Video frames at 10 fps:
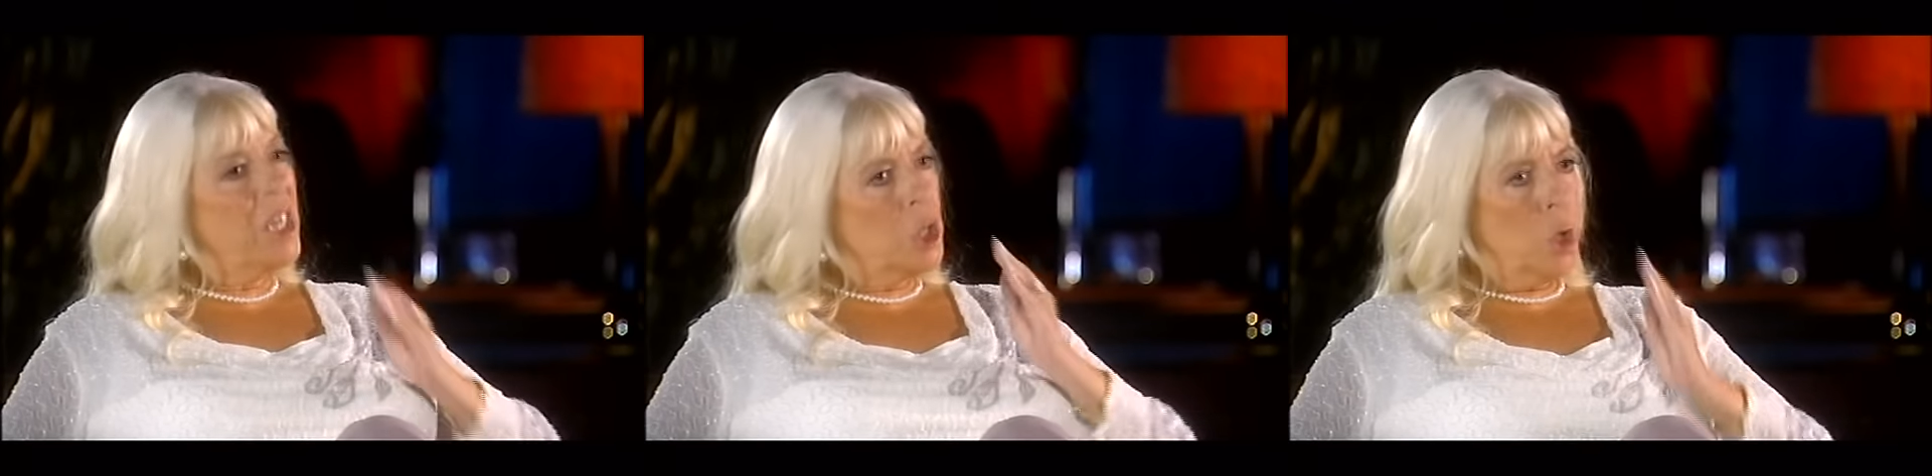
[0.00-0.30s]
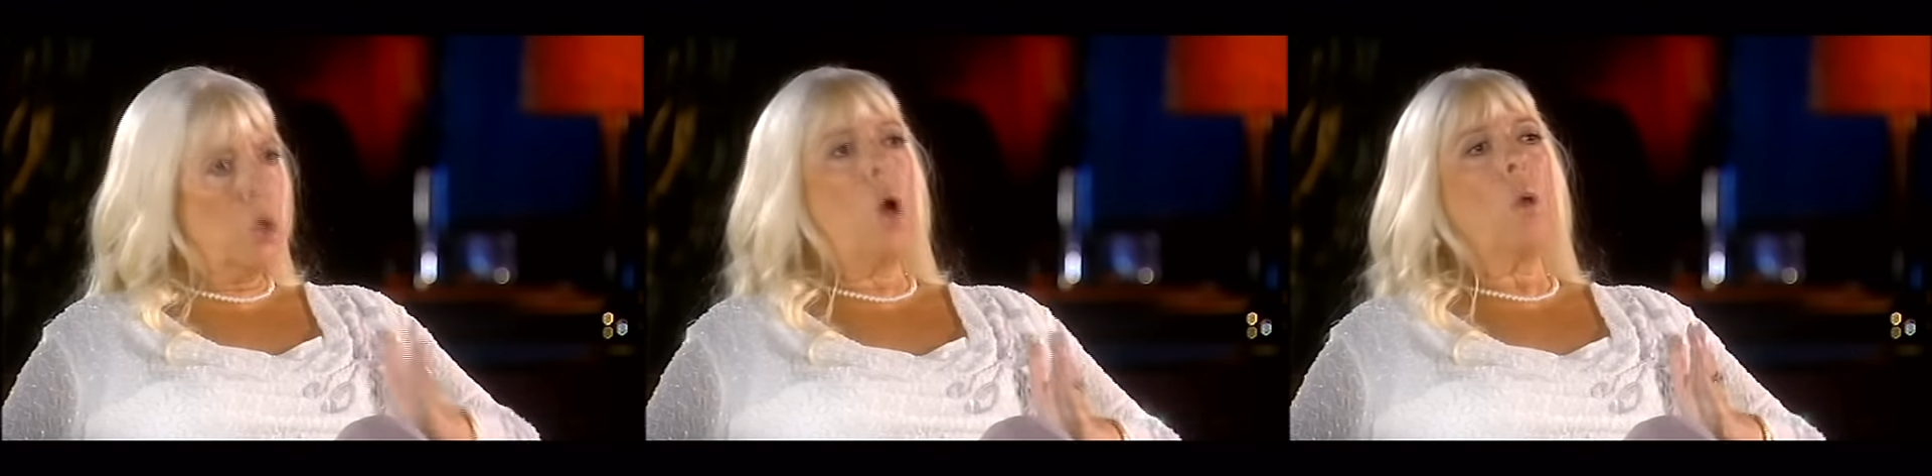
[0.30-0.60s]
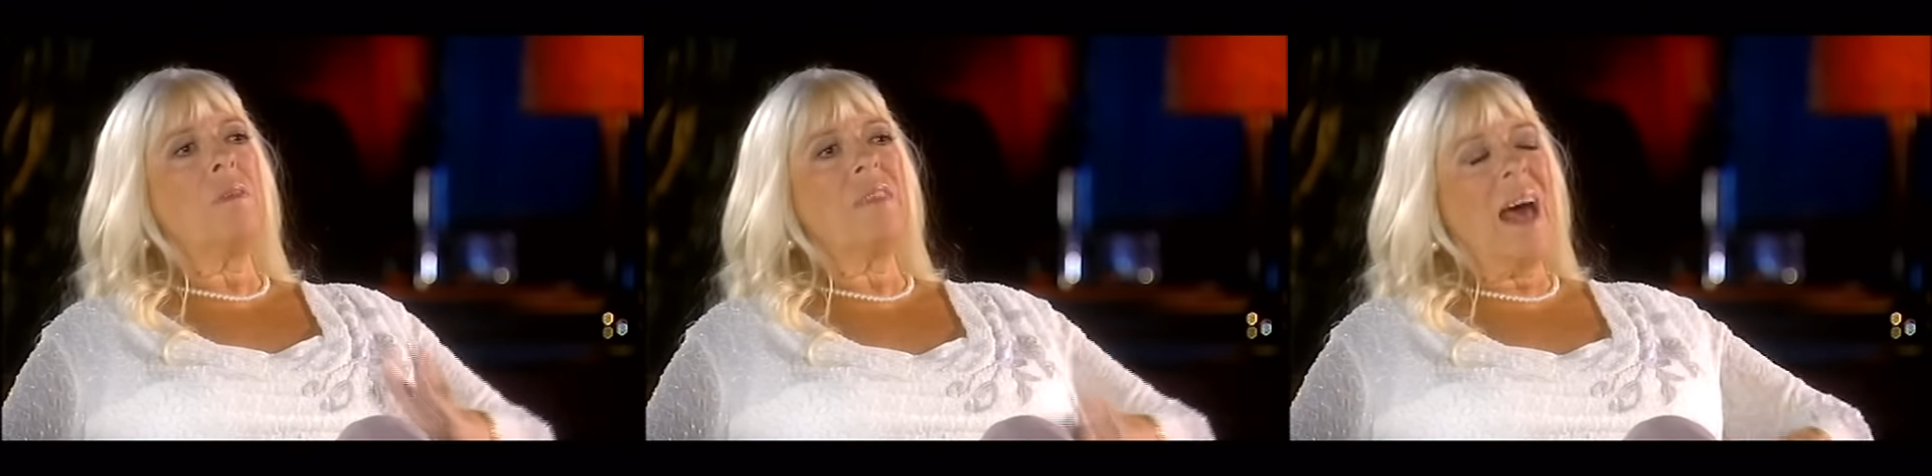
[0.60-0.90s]
it took
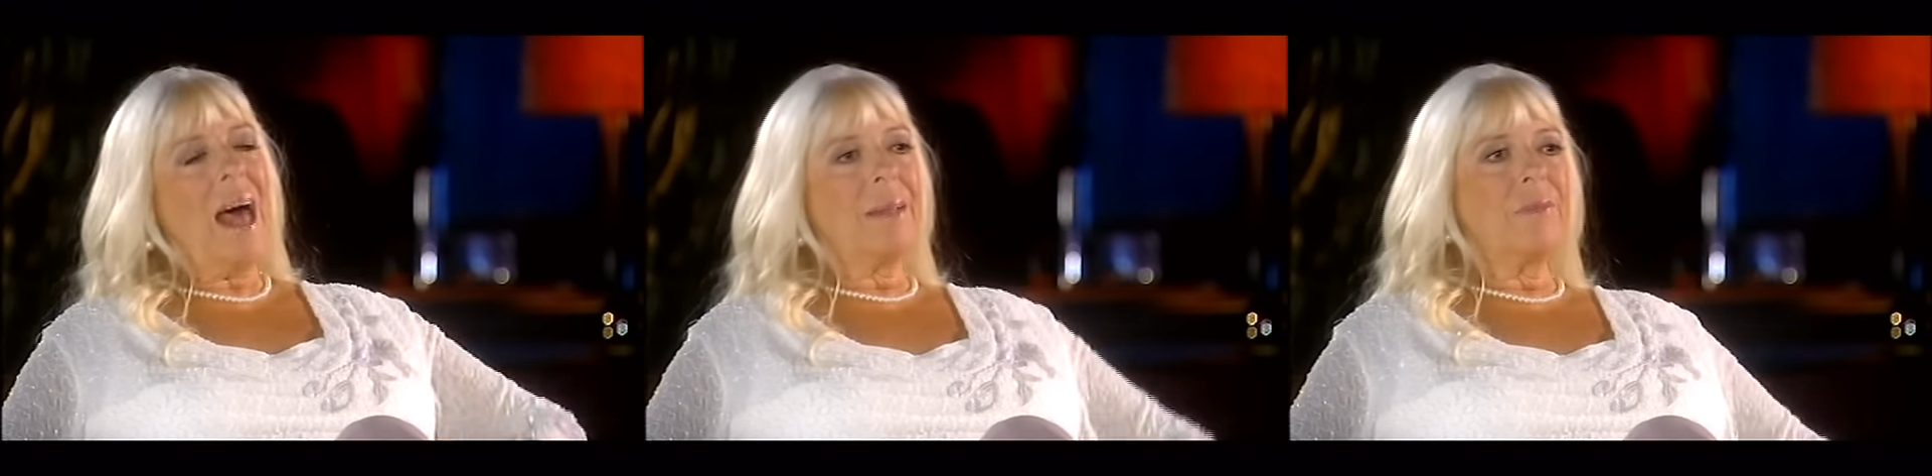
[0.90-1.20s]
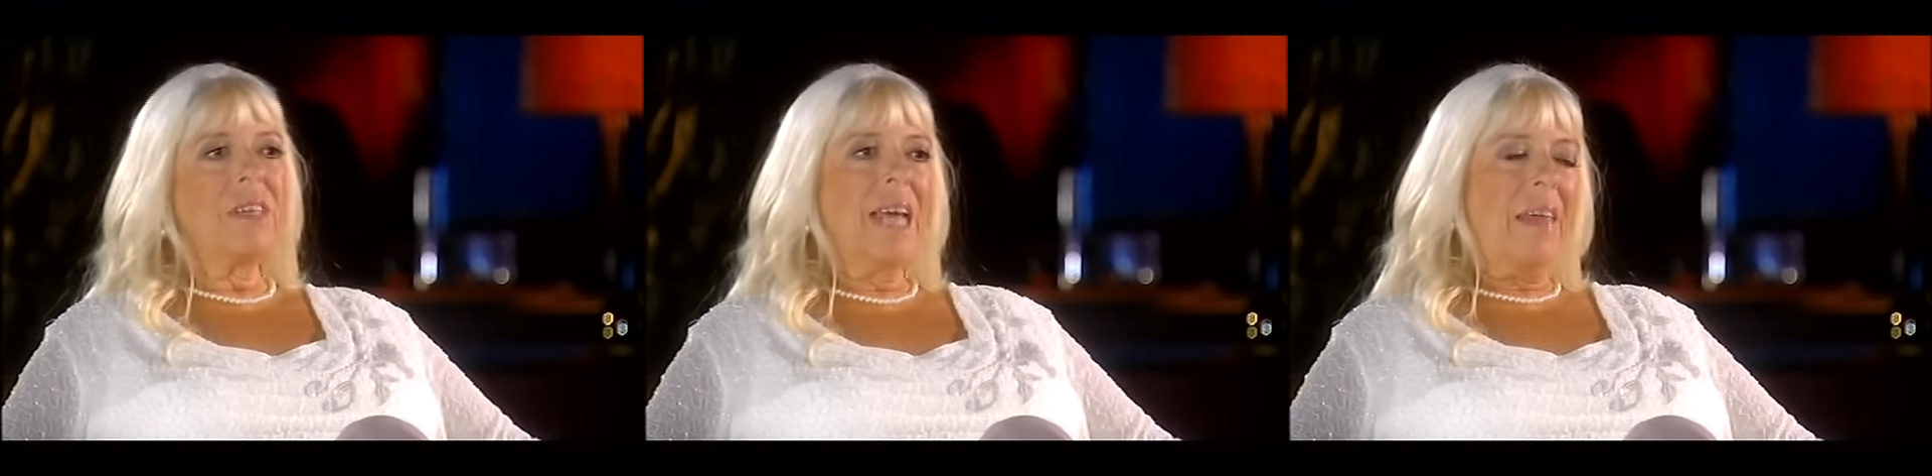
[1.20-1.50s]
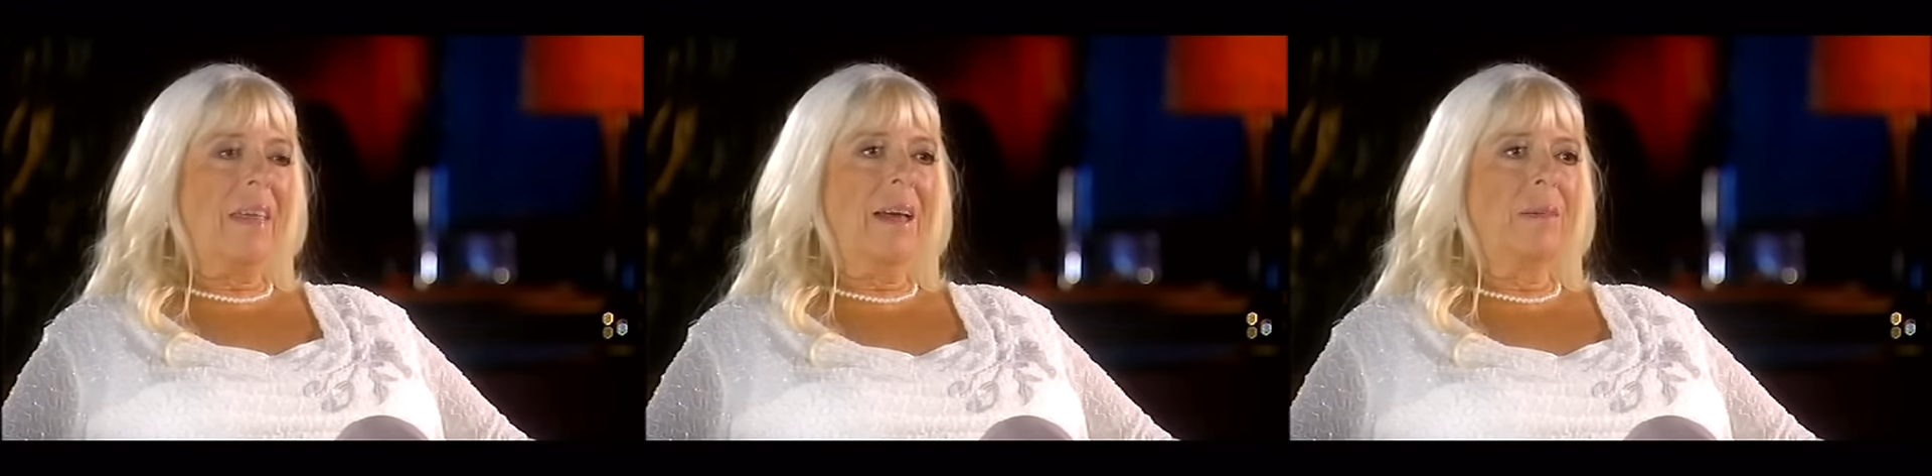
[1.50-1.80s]
all of that to
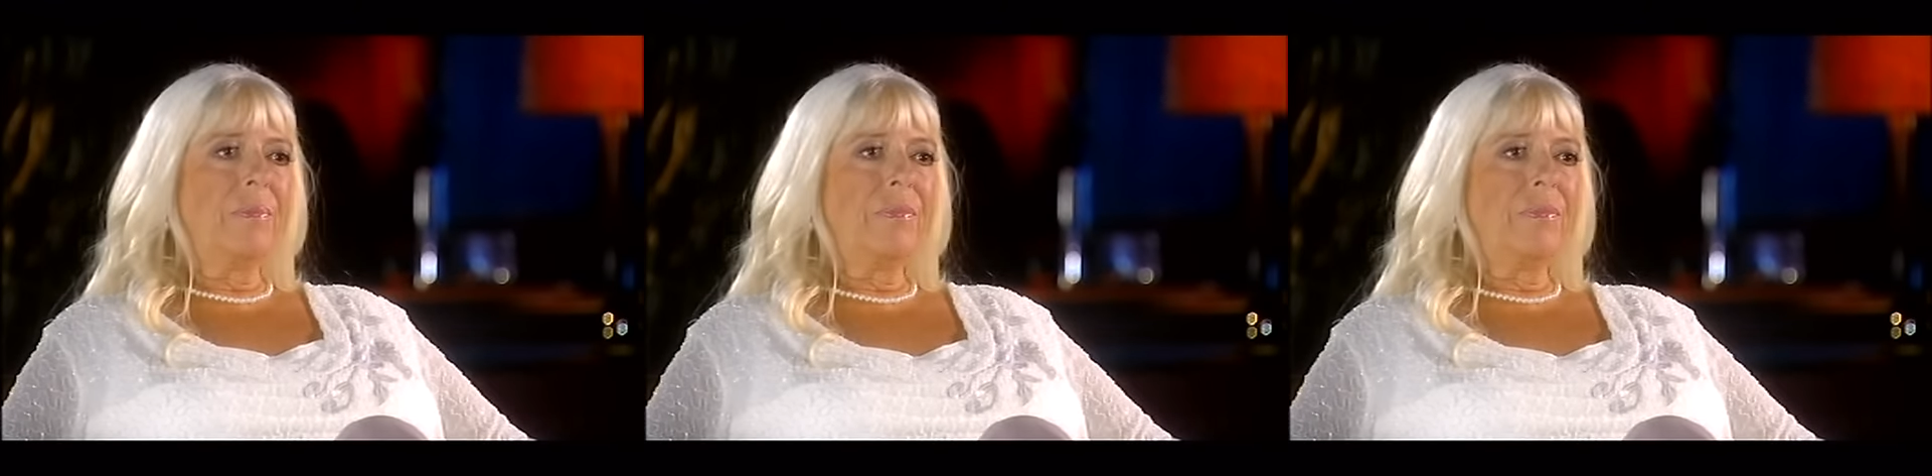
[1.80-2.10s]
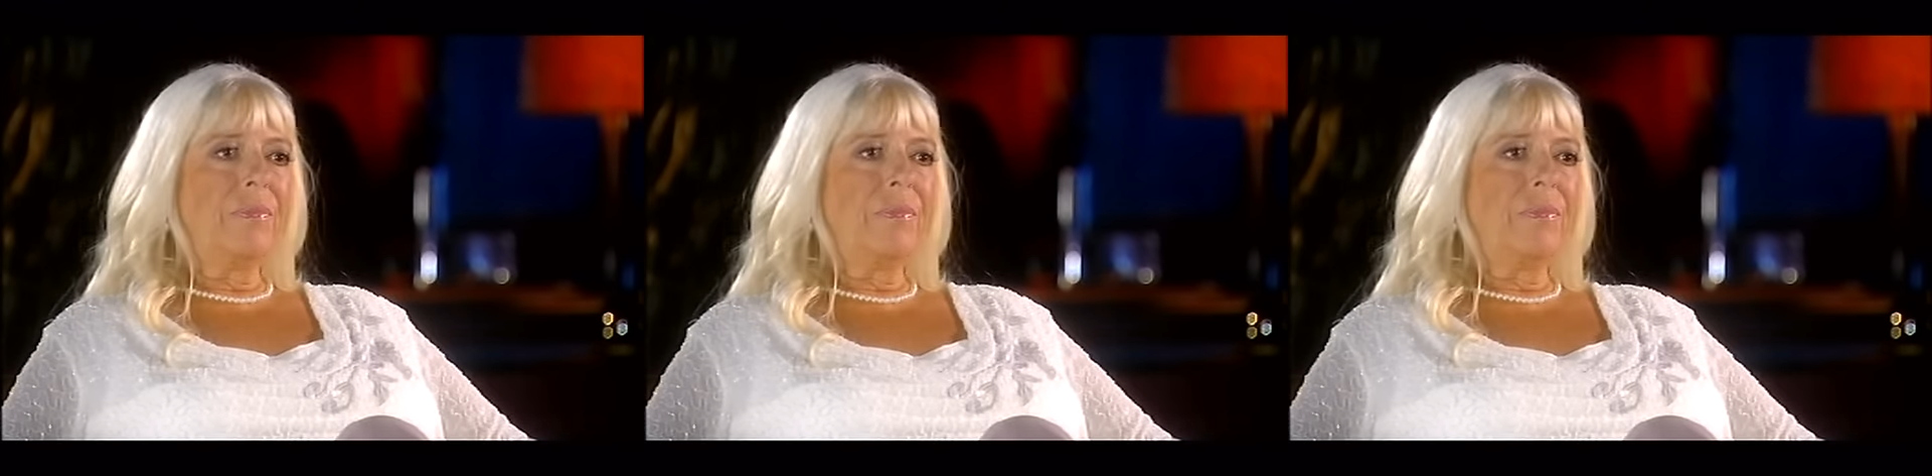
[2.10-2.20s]
get there.